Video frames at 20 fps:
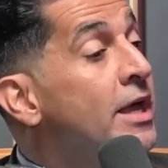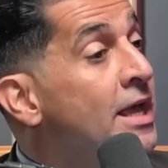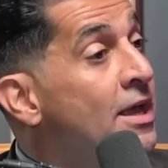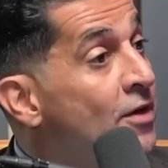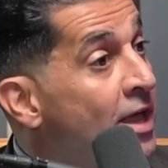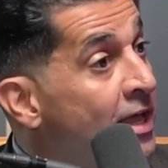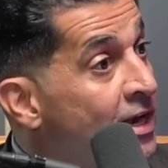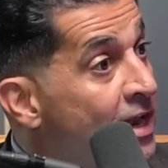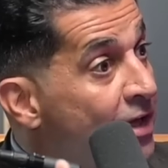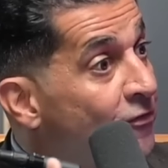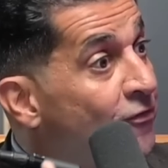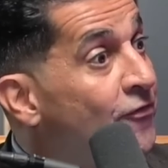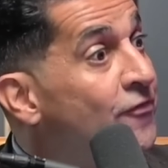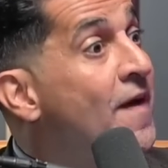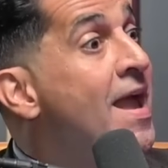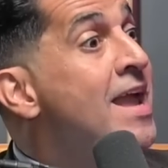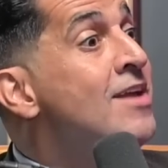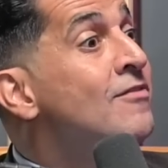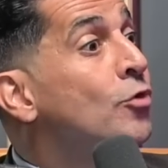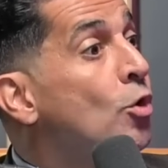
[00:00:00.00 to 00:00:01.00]
in a
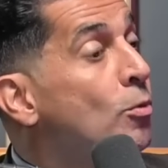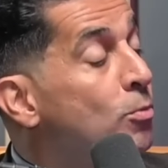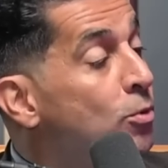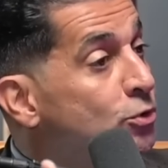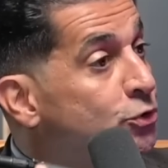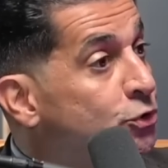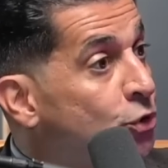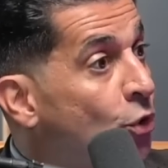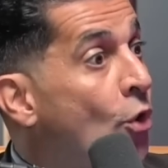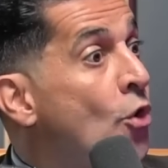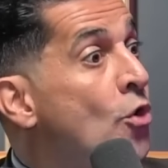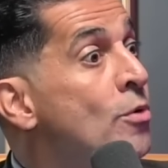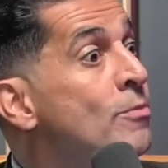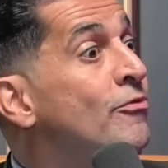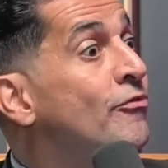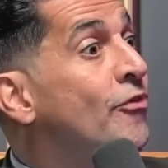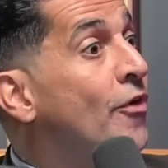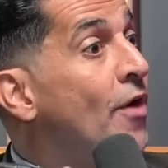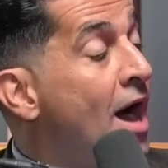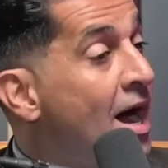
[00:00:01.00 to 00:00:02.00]
favorable term
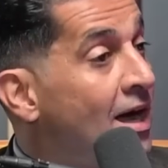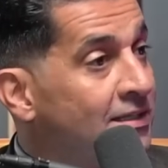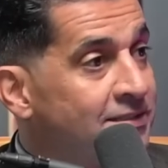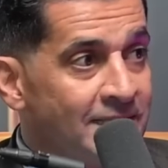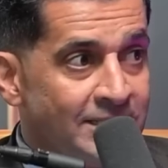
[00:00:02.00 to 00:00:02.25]
for us.